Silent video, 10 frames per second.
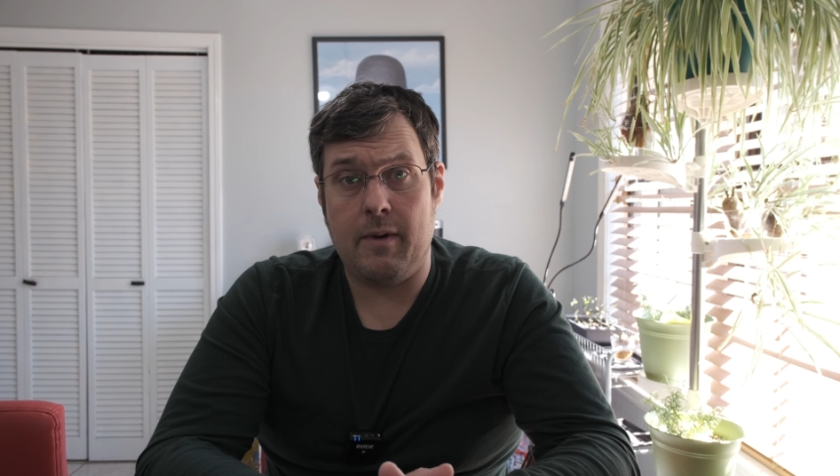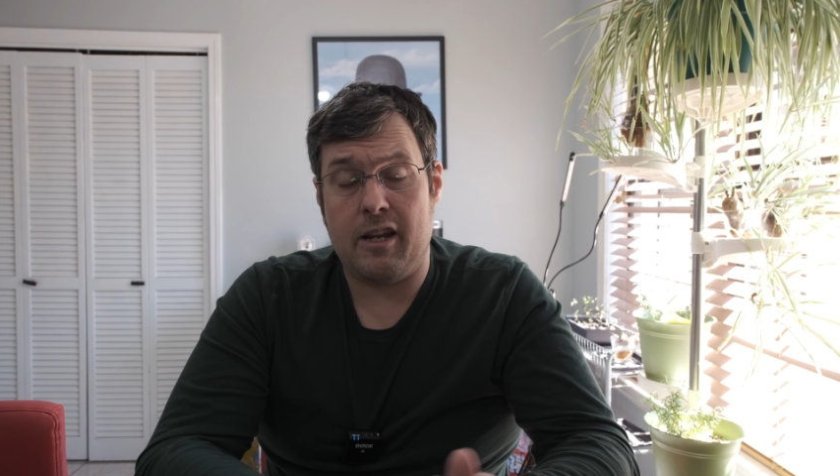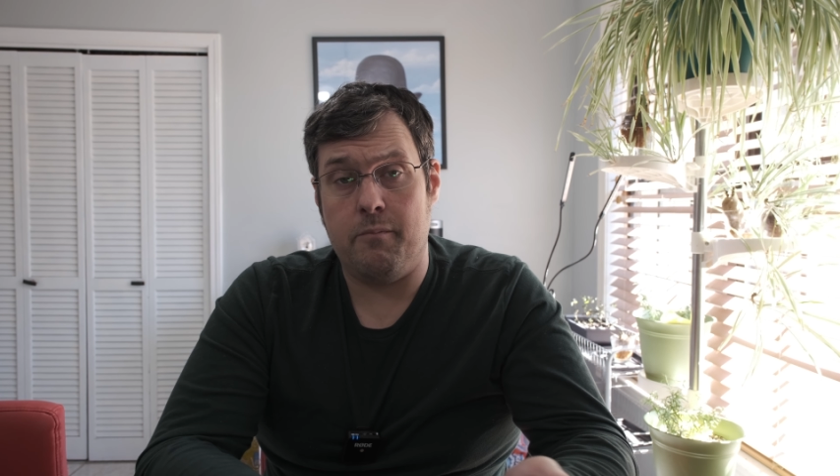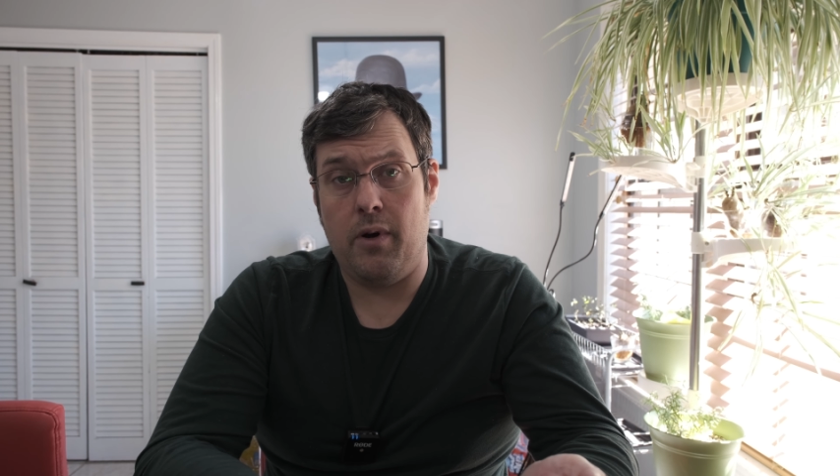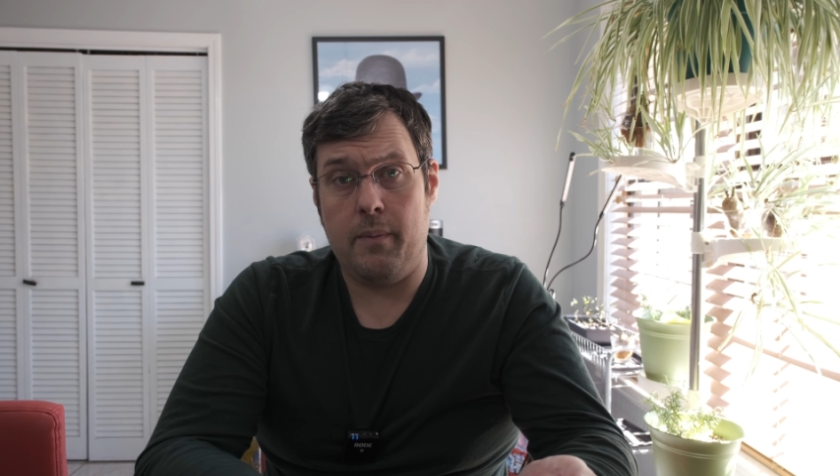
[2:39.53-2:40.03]
I
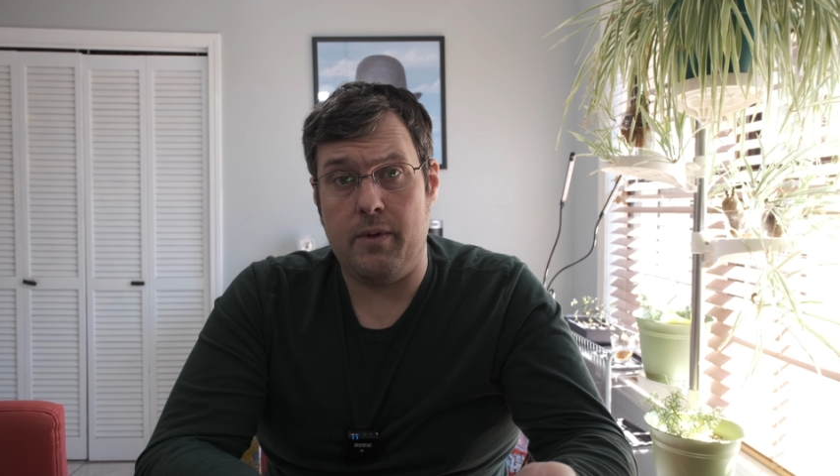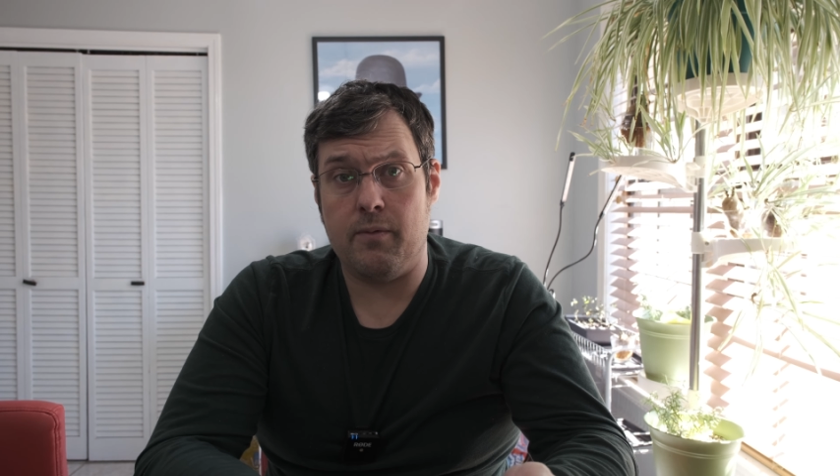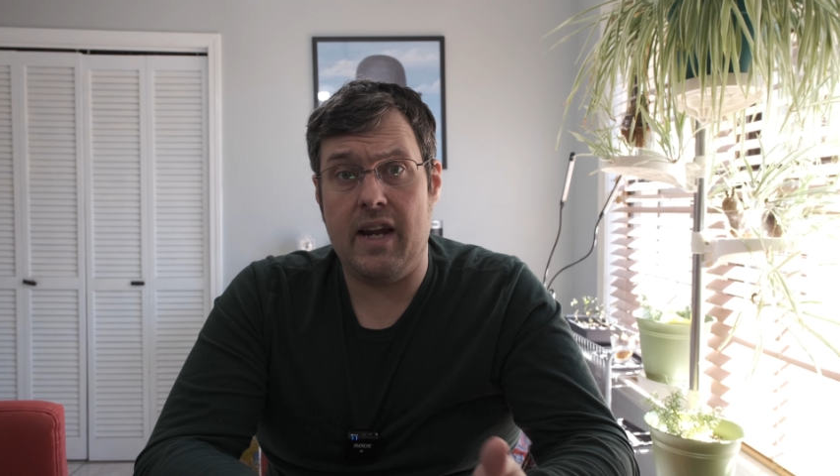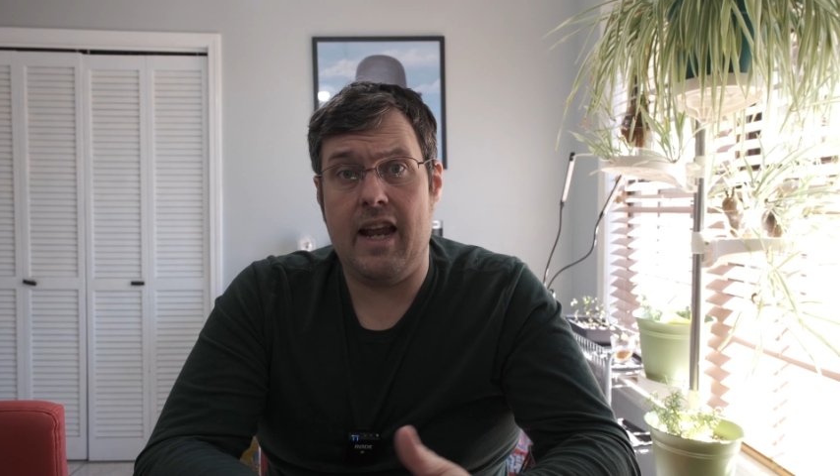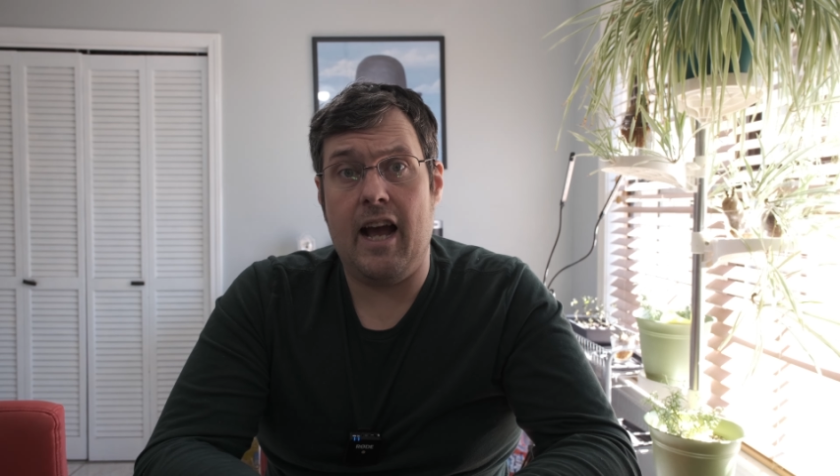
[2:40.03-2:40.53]
can pull up the
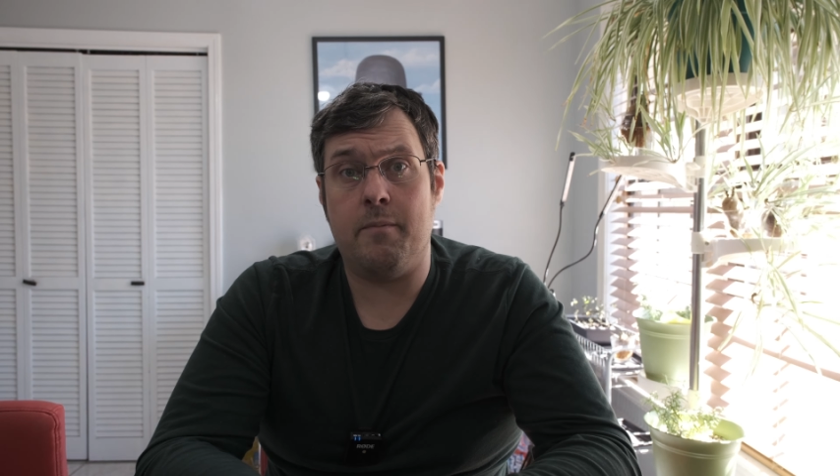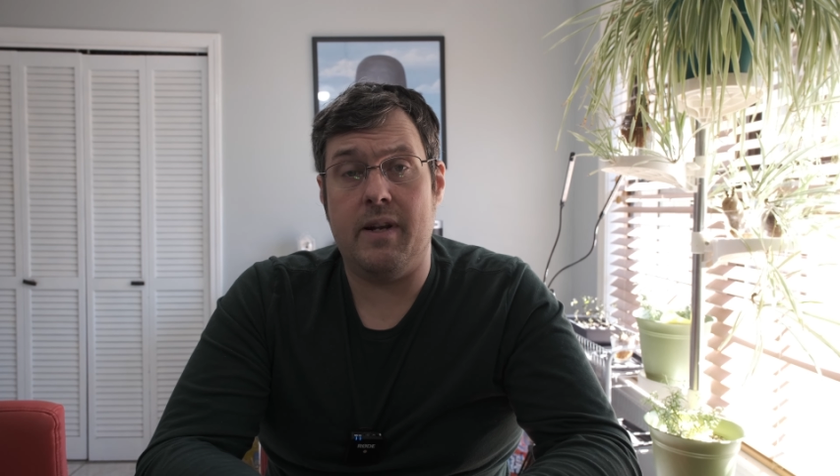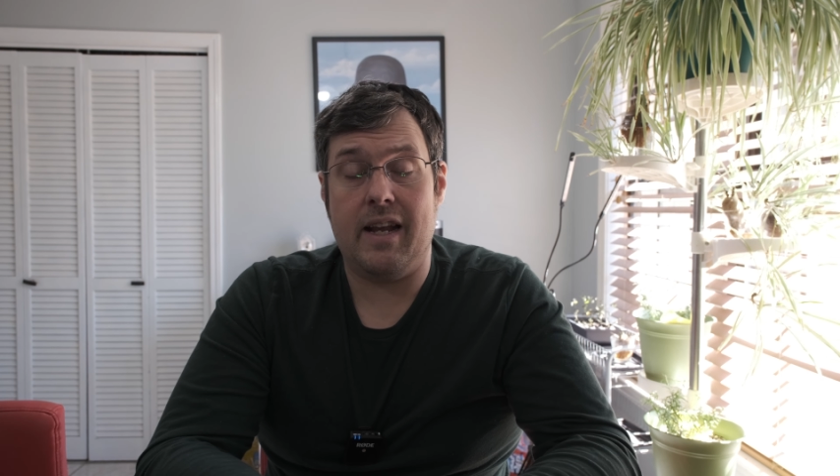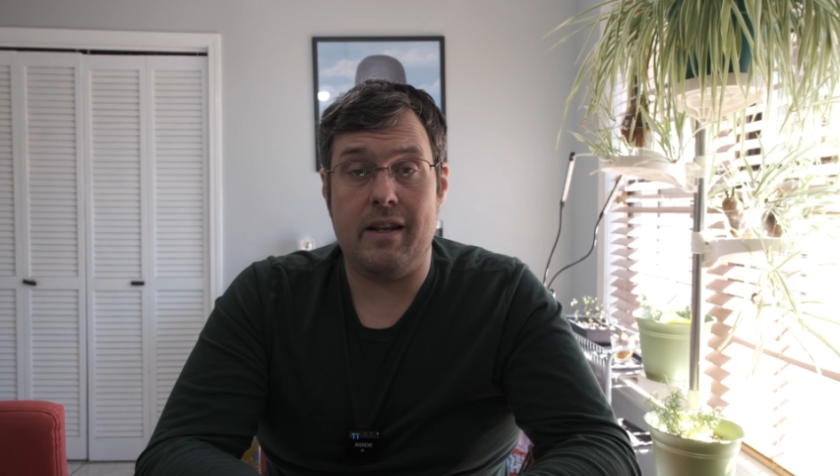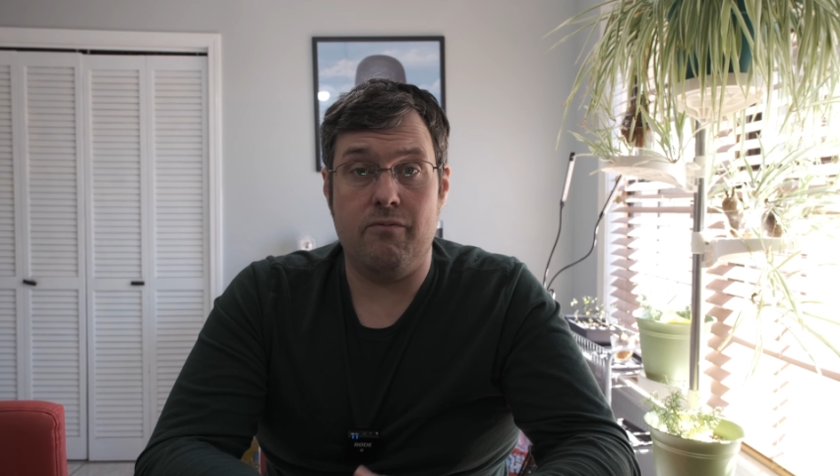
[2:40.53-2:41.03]
Ring app
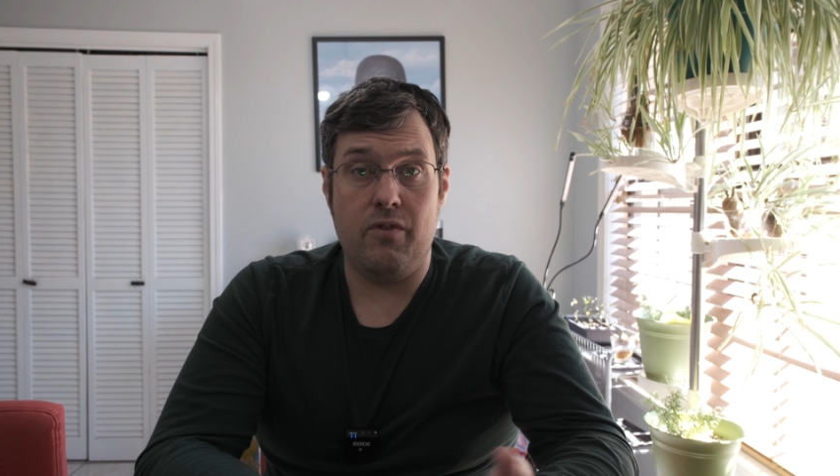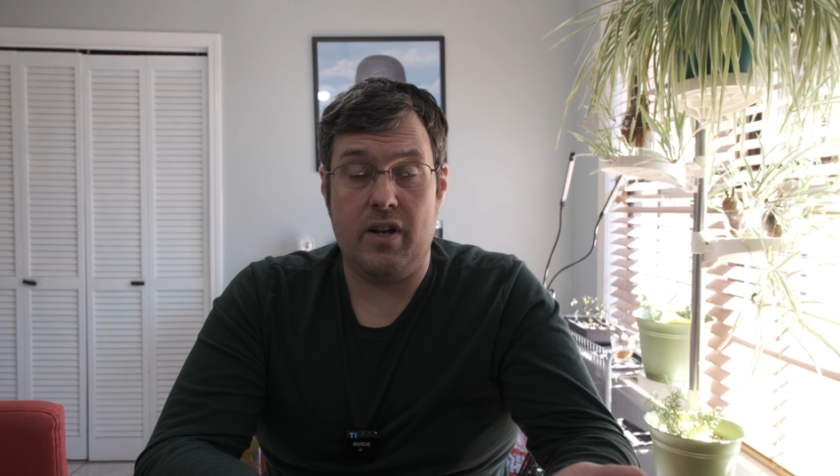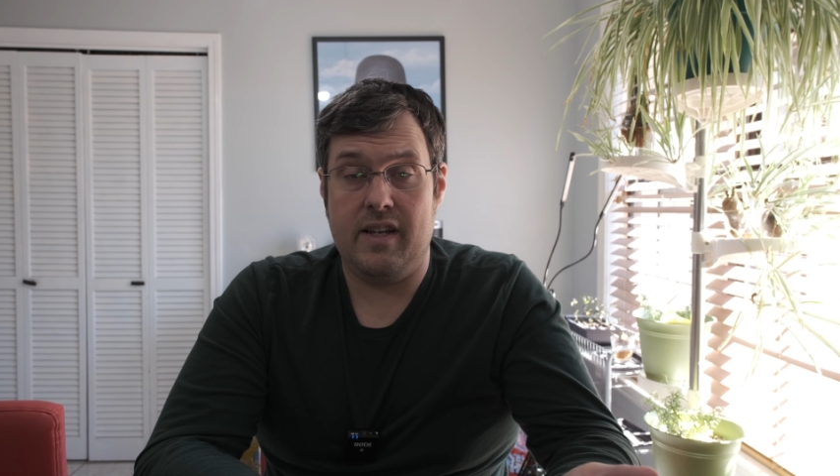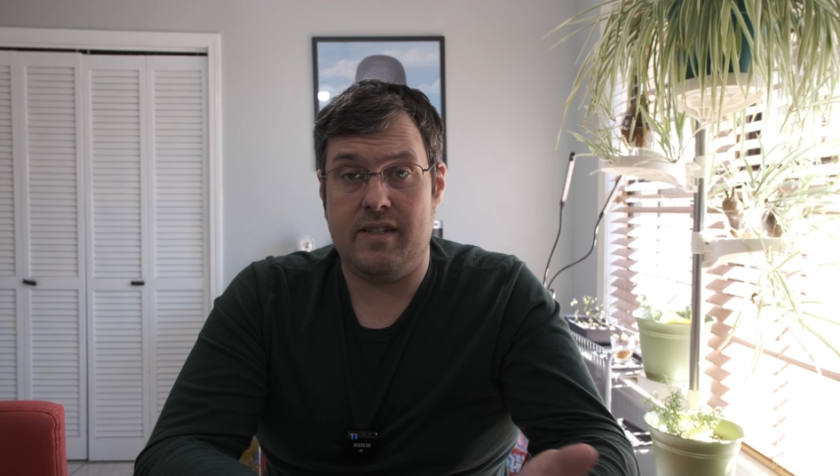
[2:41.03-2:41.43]
and I can look